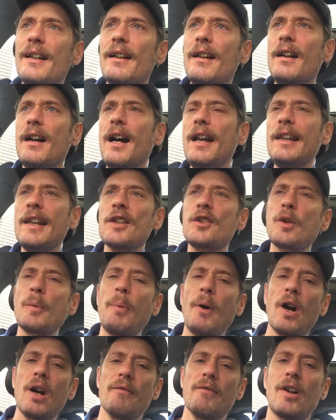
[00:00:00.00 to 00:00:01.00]
unless you're
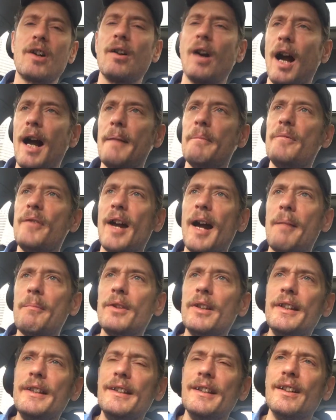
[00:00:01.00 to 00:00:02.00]
part of a crime
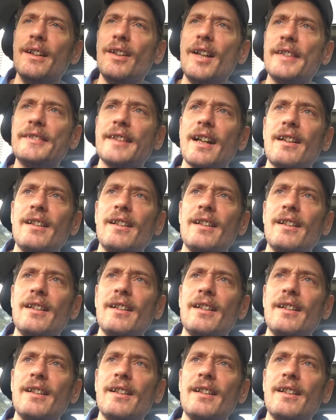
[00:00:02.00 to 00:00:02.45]
family, like the